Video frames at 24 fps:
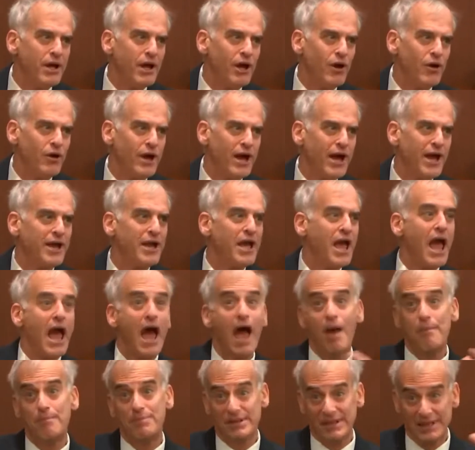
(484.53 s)
Okay?
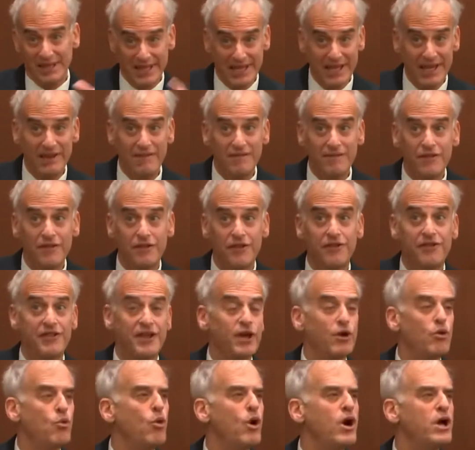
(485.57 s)
I believe the
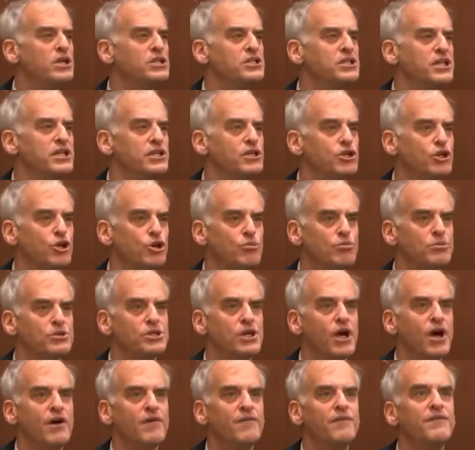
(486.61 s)
thing was in terms
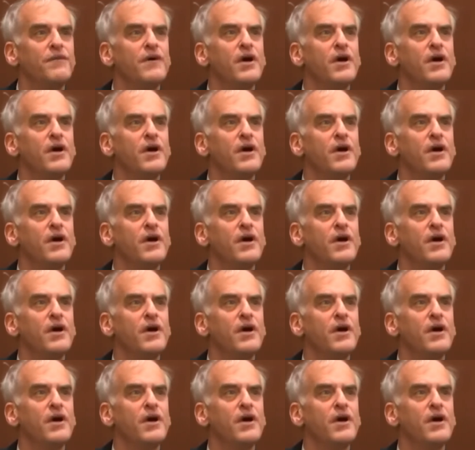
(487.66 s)
of